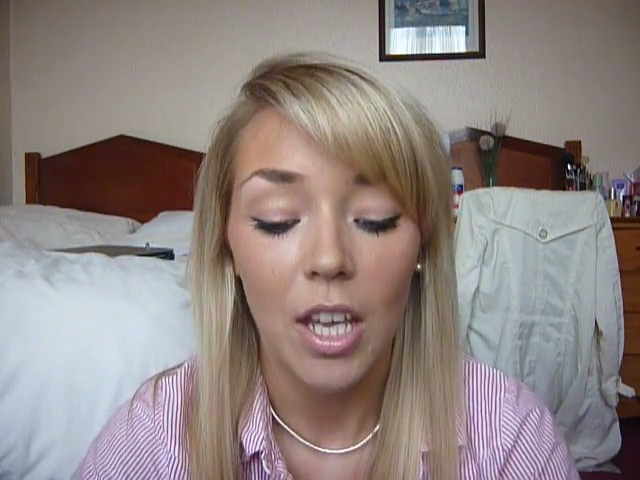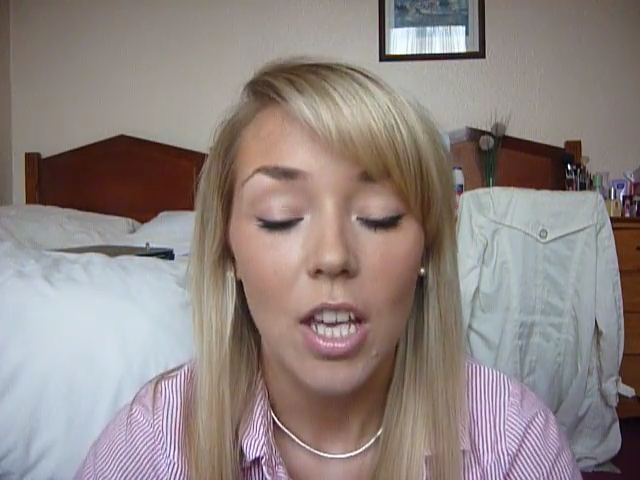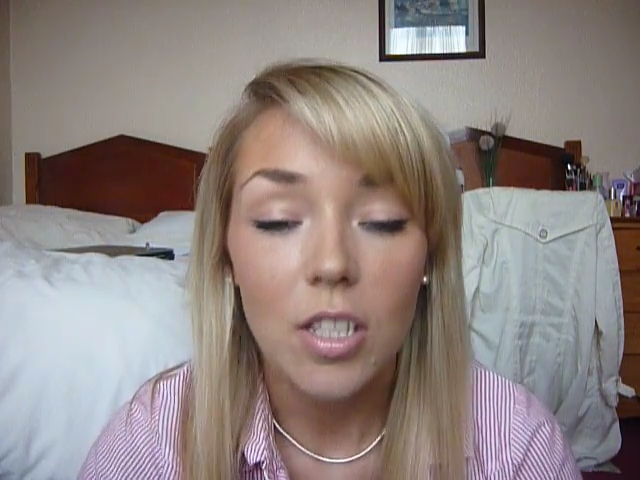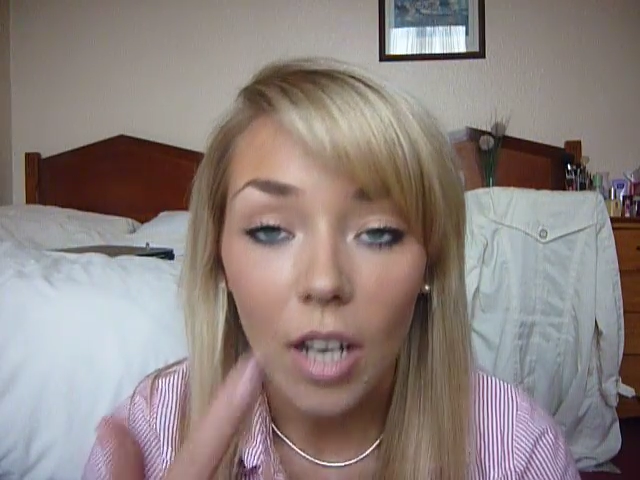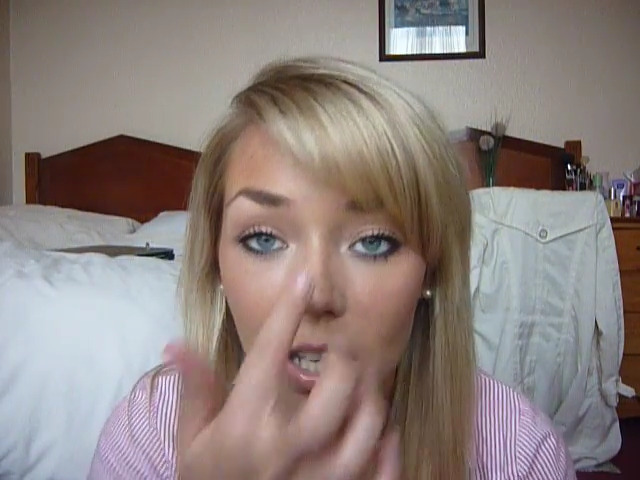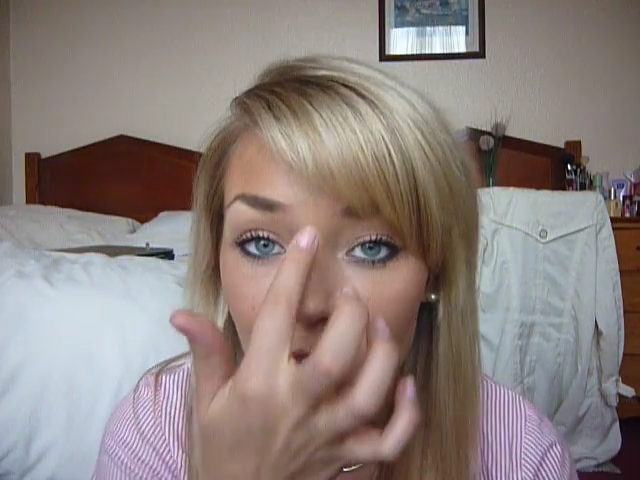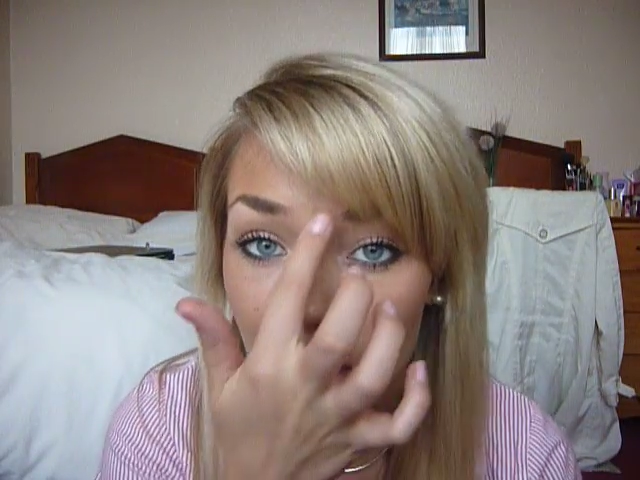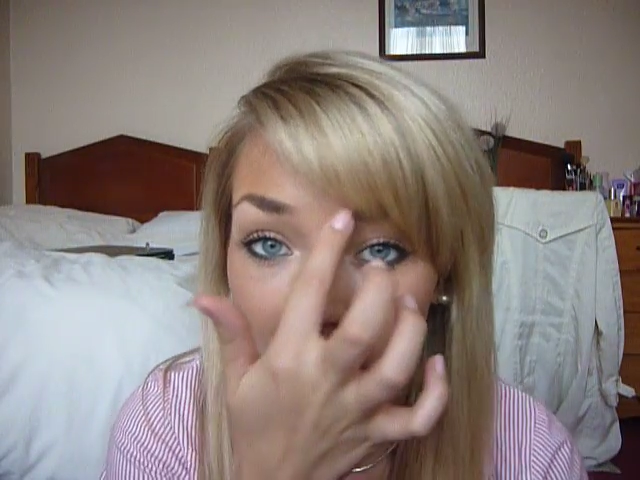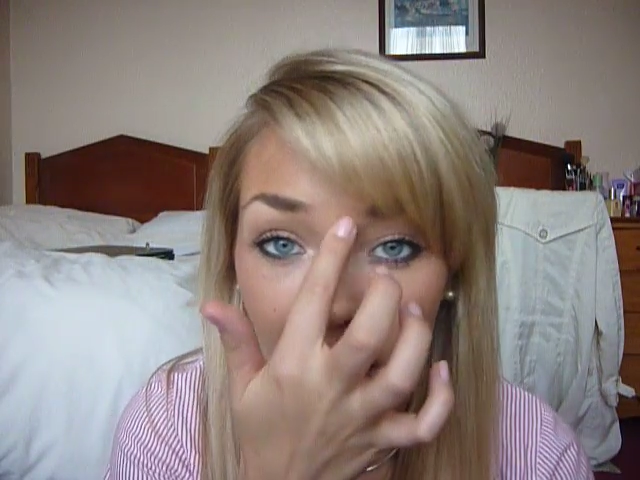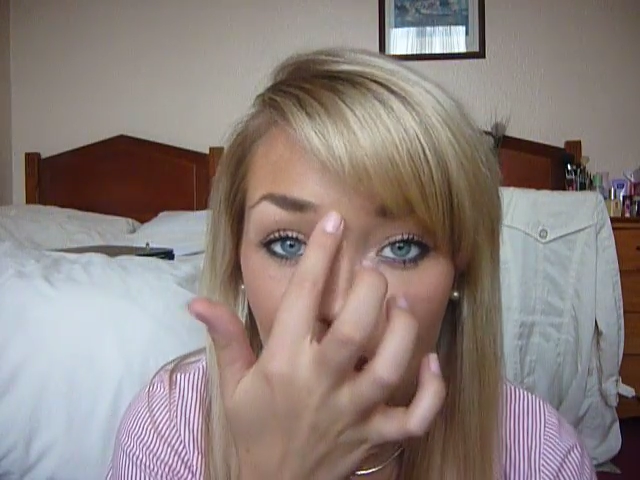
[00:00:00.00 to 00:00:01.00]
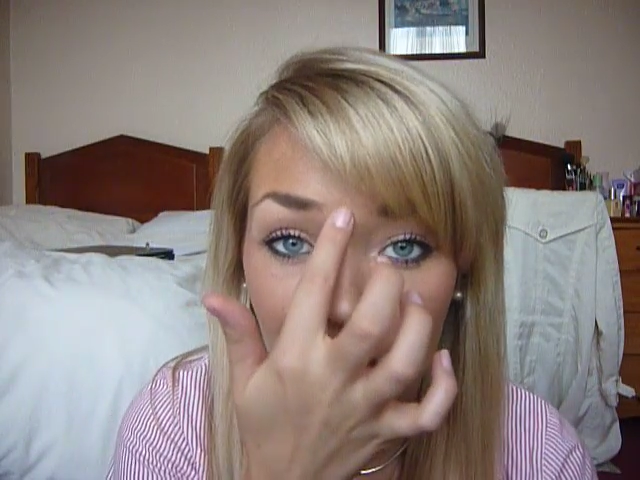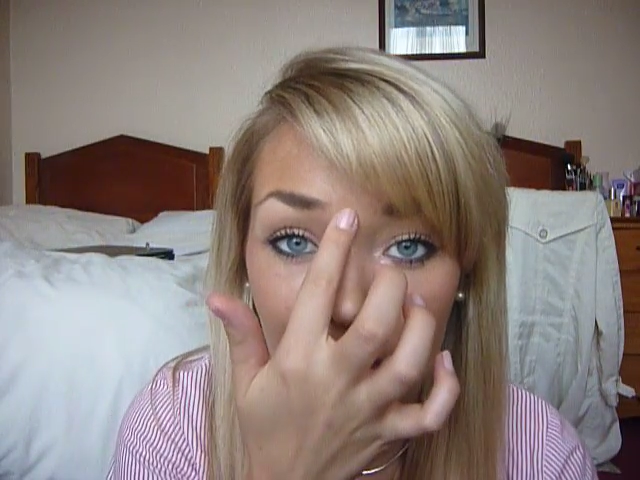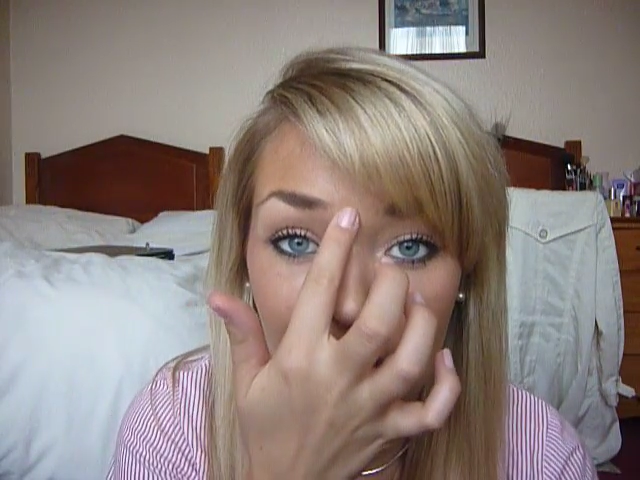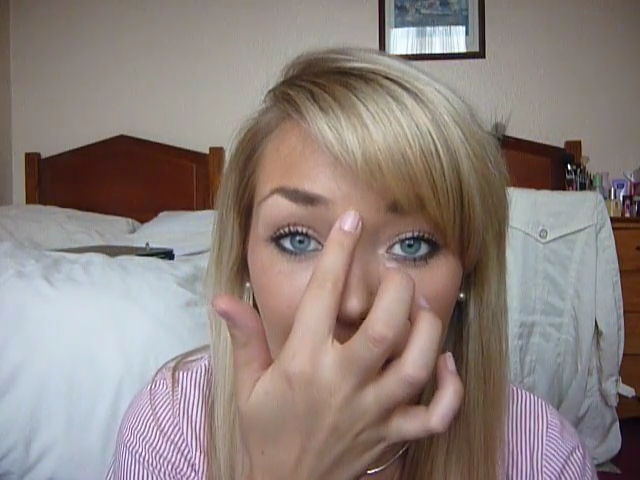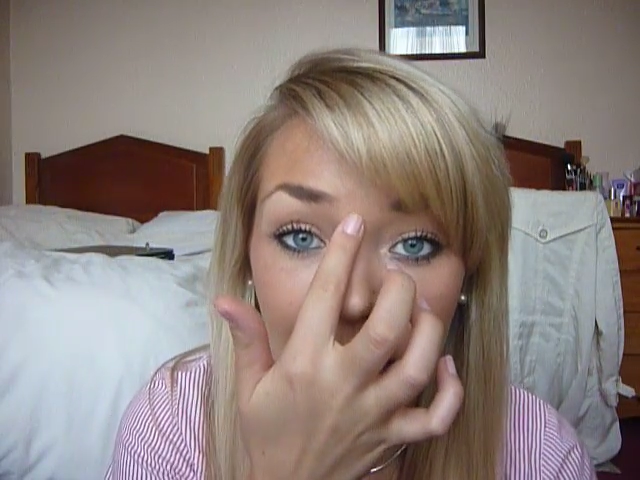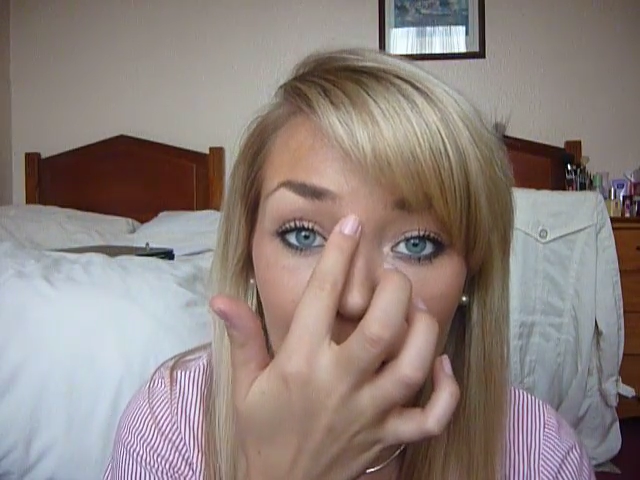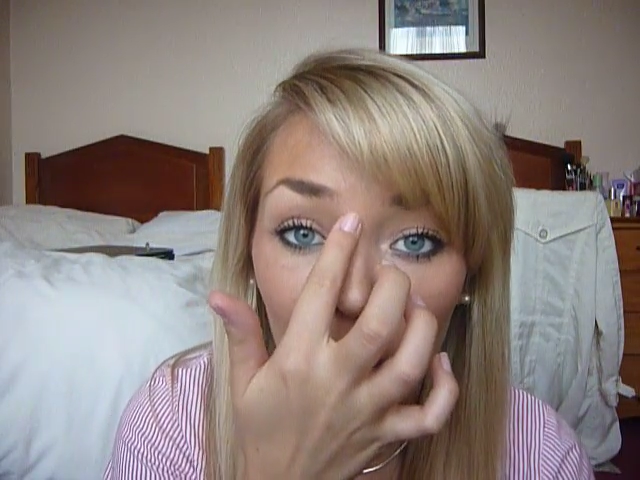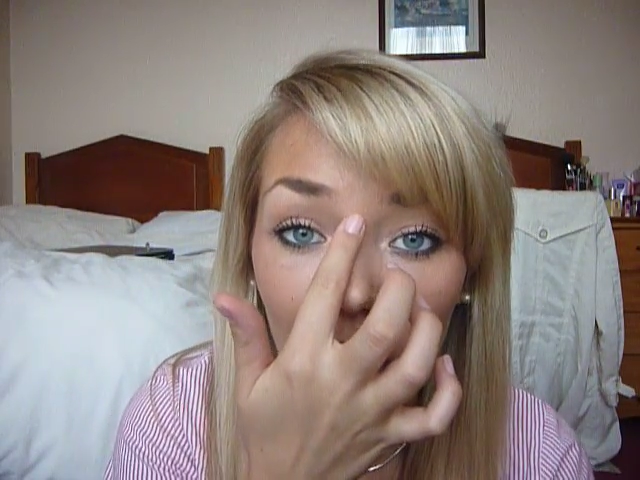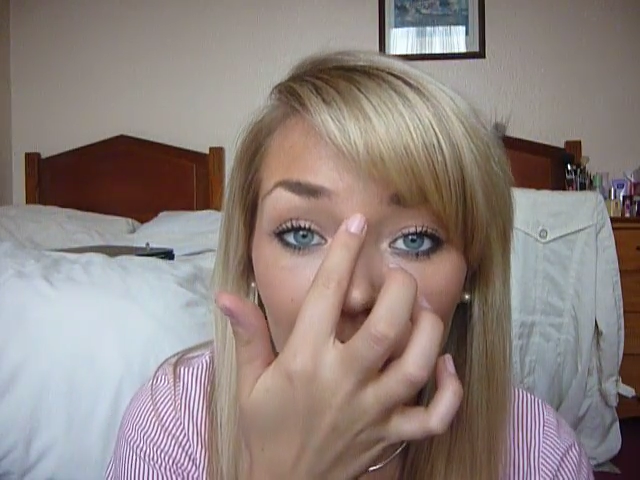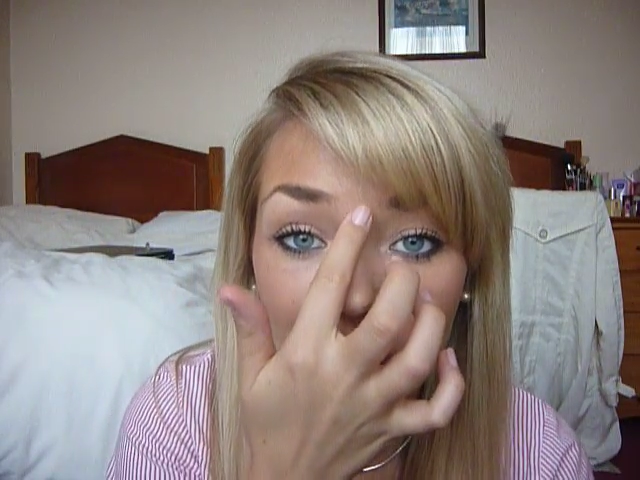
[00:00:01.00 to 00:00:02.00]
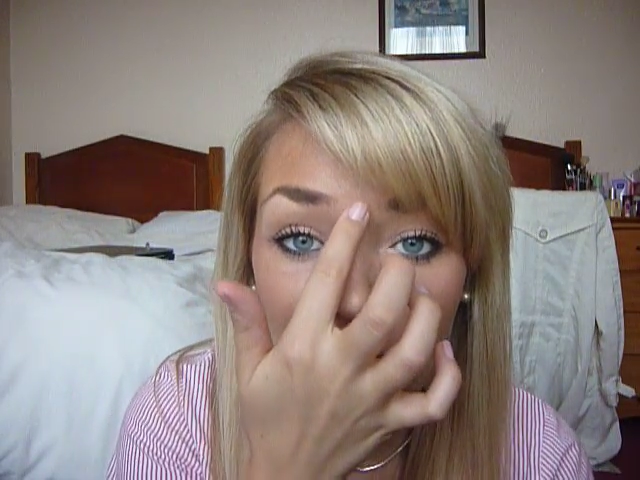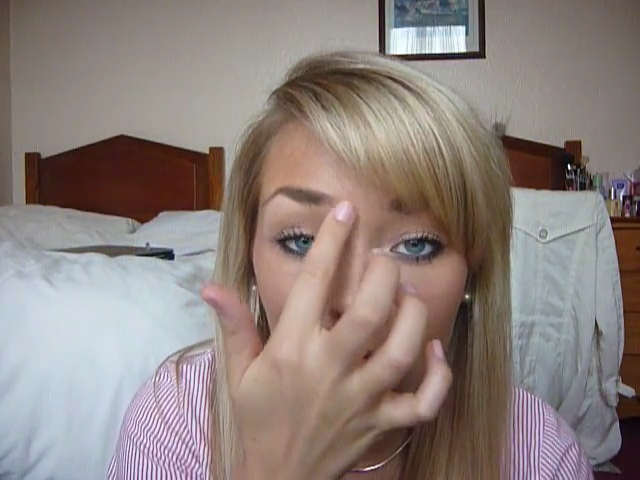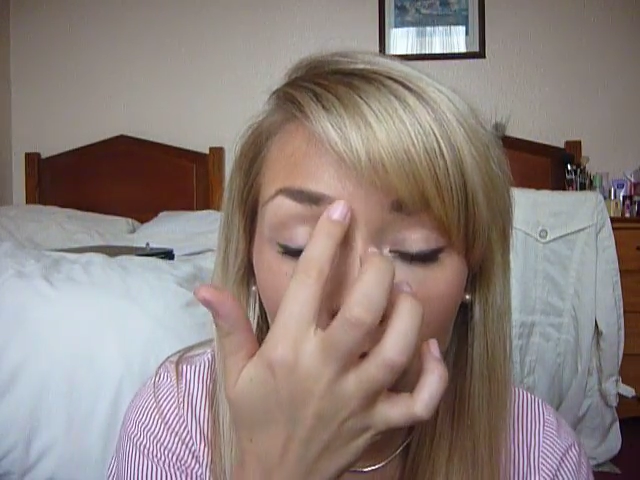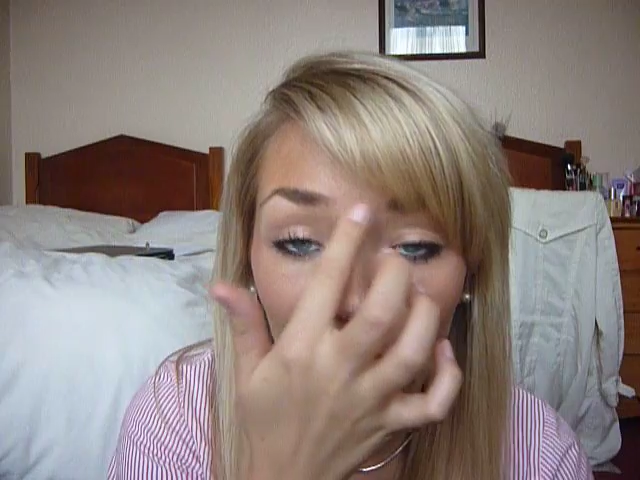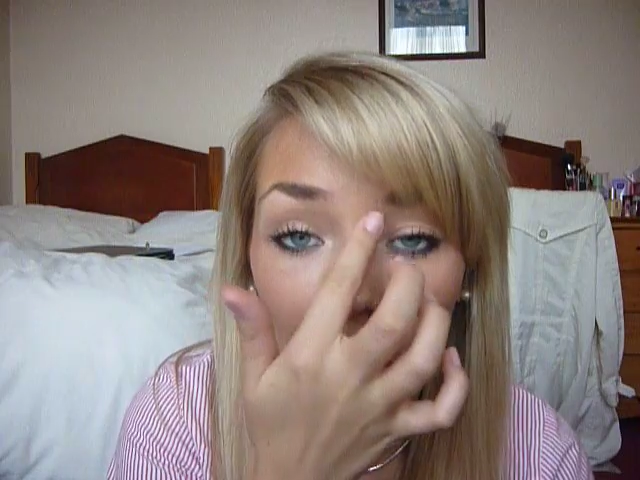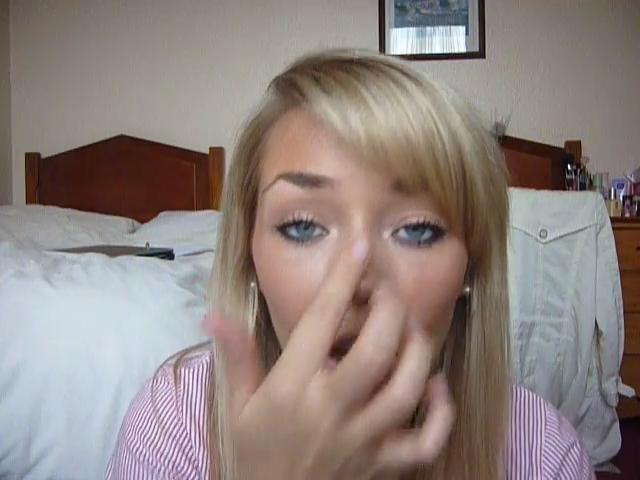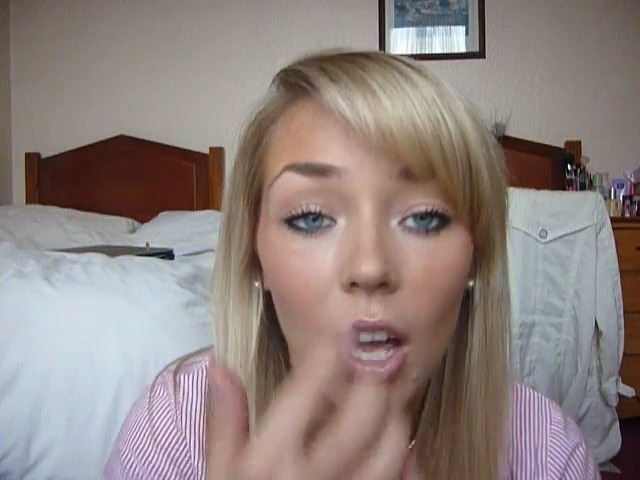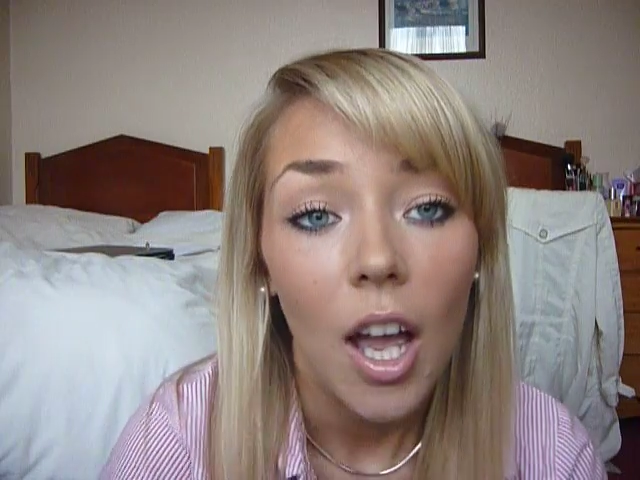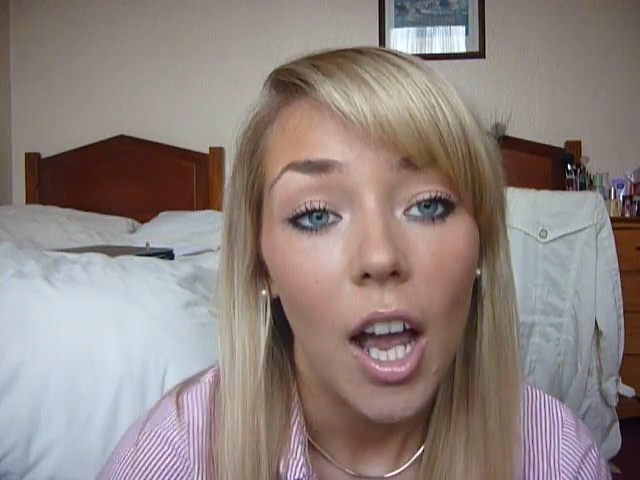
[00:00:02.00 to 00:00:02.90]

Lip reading: So I don't do anything in the centre, but obviously if you've got